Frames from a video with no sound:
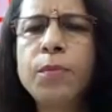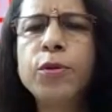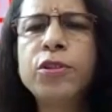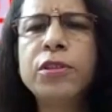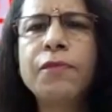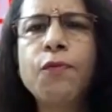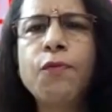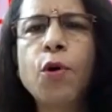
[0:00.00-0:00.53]

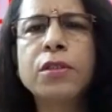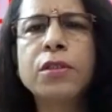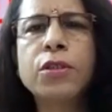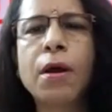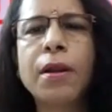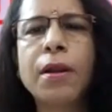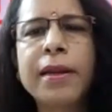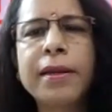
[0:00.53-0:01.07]
puts the
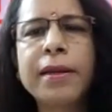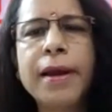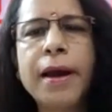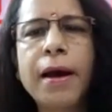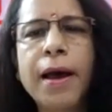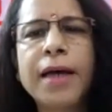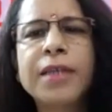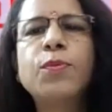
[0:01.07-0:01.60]
focus on
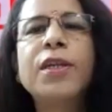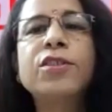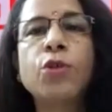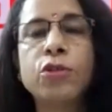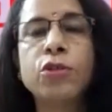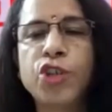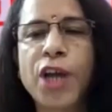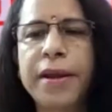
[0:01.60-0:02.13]
India as well
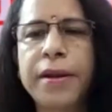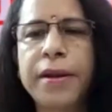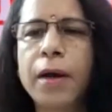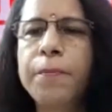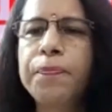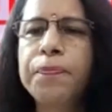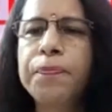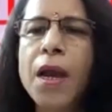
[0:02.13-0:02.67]
as on
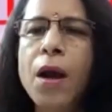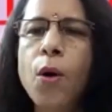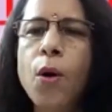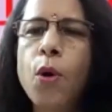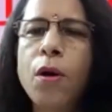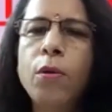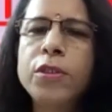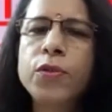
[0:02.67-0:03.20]
China,
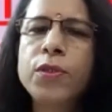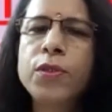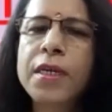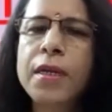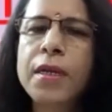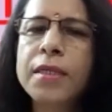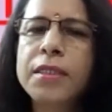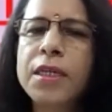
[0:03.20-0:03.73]
who are also
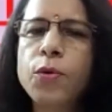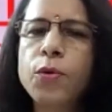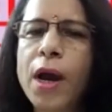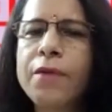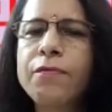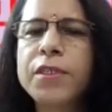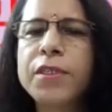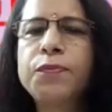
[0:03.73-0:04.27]
seen as the
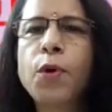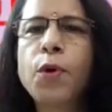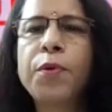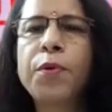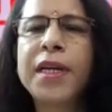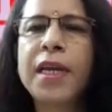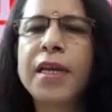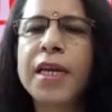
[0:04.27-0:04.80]
drivers
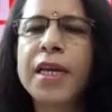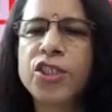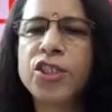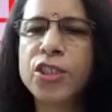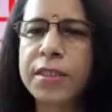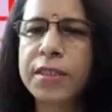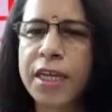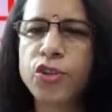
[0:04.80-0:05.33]
for creating
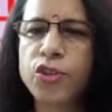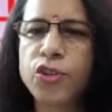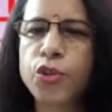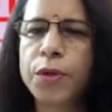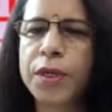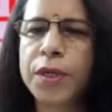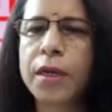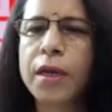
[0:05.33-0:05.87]
Asian
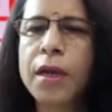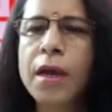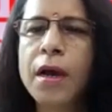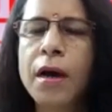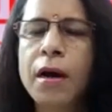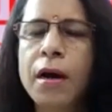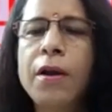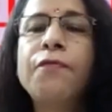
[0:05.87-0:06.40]
century,
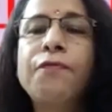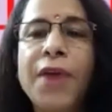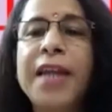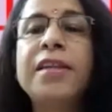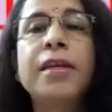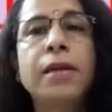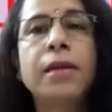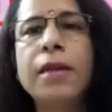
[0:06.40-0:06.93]
if
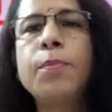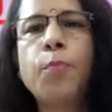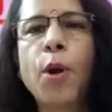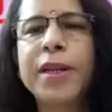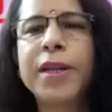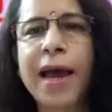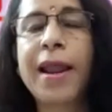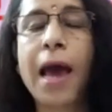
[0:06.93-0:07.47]
at any
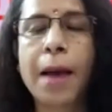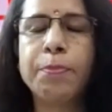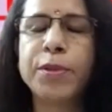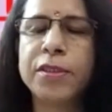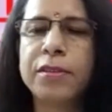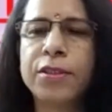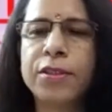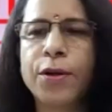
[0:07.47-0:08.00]
point that
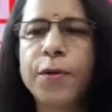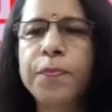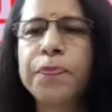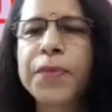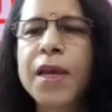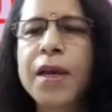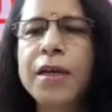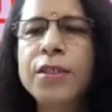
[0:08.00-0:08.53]
happens, you know.
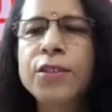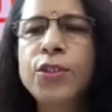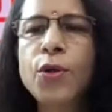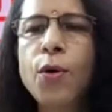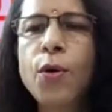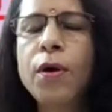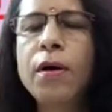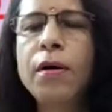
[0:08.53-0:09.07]

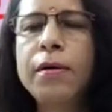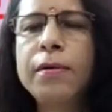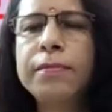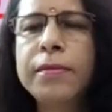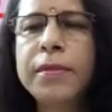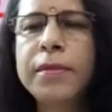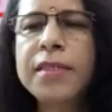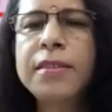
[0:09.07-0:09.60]

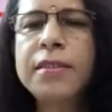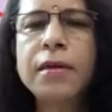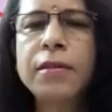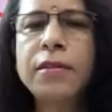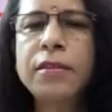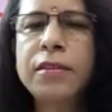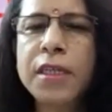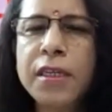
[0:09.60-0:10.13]
So yes,
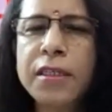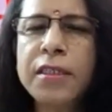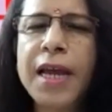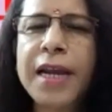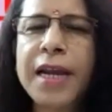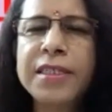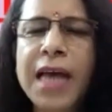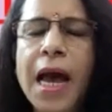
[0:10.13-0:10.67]
the tilt
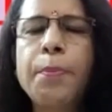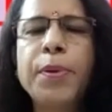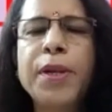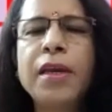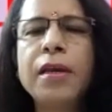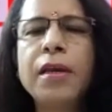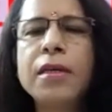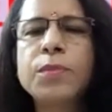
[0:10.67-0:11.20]
that is
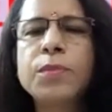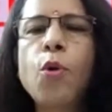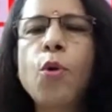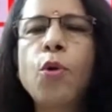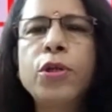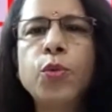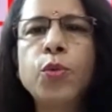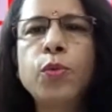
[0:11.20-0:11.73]
happening is
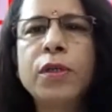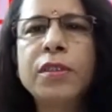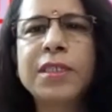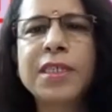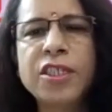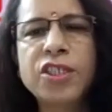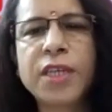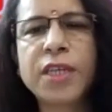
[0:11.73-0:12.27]
more
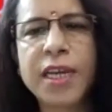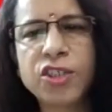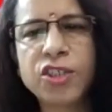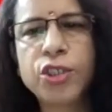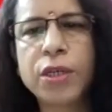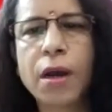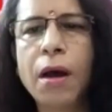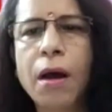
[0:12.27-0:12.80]
towards East
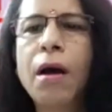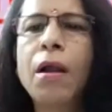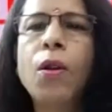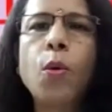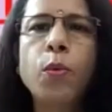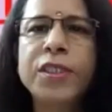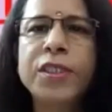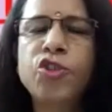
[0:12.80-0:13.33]
Asia
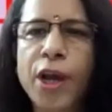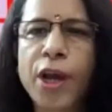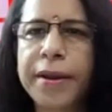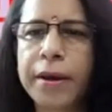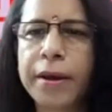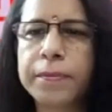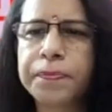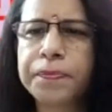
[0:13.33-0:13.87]
along with China.